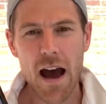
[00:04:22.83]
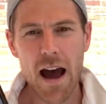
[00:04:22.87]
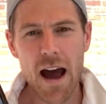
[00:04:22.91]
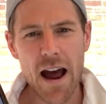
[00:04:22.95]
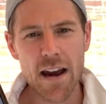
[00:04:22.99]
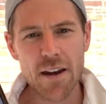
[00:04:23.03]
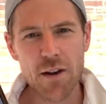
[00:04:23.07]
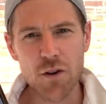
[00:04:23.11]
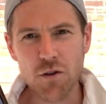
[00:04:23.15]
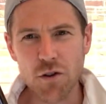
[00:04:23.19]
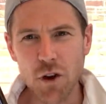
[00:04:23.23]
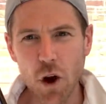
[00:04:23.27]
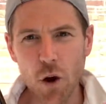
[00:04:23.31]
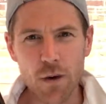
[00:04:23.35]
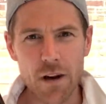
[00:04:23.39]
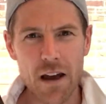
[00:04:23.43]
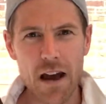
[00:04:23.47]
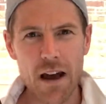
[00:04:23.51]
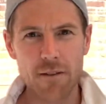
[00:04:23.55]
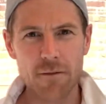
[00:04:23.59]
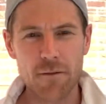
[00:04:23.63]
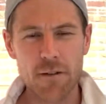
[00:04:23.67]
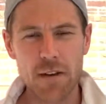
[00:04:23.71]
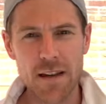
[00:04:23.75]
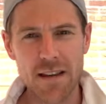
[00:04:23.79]
and you don't
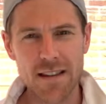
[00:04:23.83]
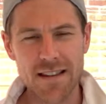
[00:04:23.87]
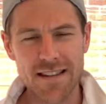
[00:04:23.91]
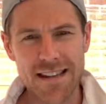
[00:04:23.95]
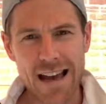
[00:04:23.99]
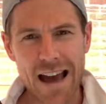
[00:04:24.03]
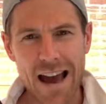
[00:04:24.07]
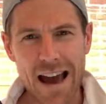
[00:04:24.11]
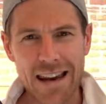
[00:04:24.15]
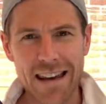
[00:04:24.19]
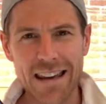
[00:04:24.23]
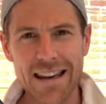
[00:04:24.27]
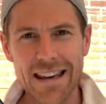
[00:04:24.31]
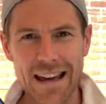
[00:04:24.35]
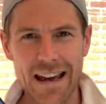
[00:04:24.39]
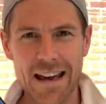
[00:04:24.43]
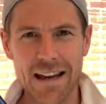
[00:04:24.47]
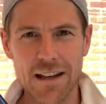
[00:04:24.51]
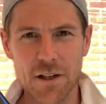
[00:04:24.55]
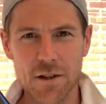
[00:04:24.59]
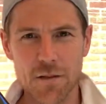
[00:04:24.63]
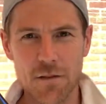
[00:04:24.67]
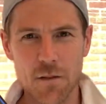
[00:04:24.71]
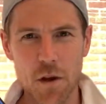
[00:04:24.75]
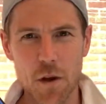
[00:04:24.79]
have the tannic
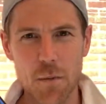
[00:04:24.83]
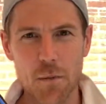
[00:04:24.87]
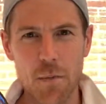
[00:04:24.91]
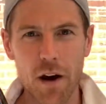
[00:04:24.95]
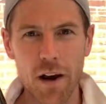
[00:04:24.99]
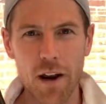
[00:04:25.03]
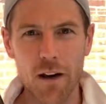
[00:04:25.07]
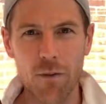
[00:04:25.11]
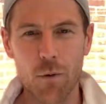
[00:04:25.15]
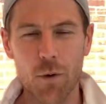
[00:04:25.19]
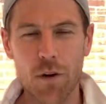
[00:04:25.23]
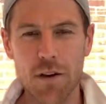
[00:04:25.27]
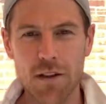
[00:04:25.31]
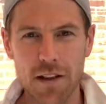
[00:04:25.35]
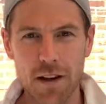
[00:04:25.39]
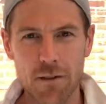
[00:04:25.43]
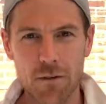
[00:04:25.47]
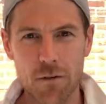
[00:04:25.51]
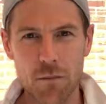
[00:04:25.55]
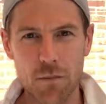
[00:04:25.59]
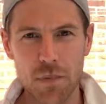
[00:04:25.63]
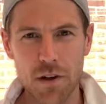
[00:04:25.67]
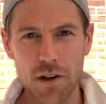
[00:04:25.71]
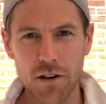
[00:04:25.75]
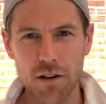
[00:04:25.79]
edge that you might otherwise have
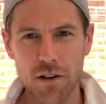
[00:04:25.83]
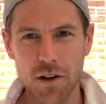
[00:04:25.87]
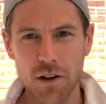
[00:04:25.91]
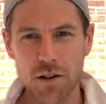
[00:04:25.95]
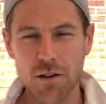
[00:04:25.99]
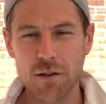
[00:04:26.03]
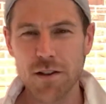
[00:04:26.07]
with Pinotage.